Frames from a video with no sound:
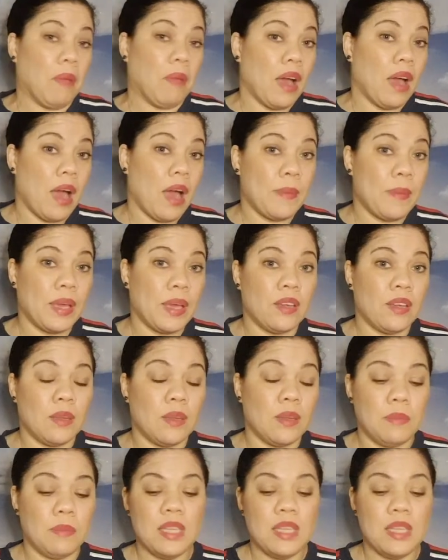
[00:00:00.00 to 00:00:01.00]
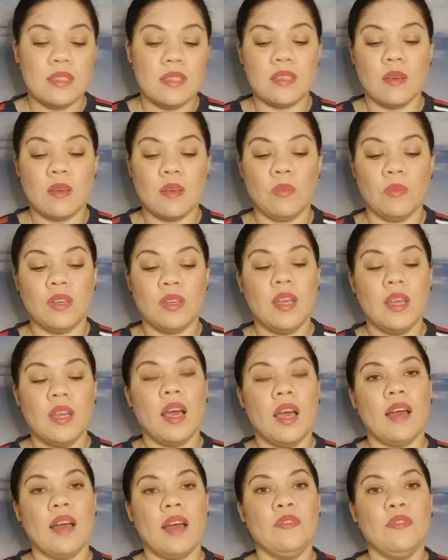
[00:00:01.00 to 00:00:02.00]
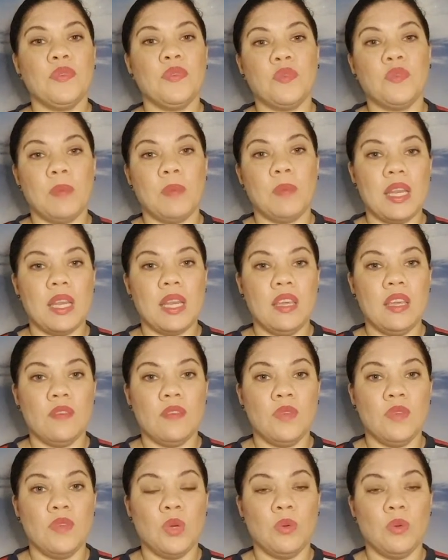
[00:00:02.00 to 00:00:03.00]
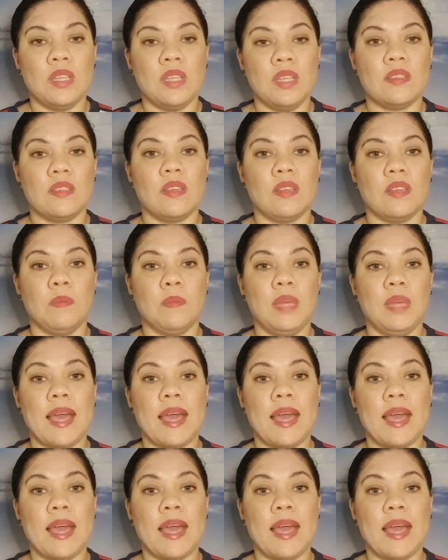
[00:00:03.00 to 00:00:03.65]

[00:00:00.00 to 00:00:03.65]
Am I going to meet someone? I feel for many of you, it's going to be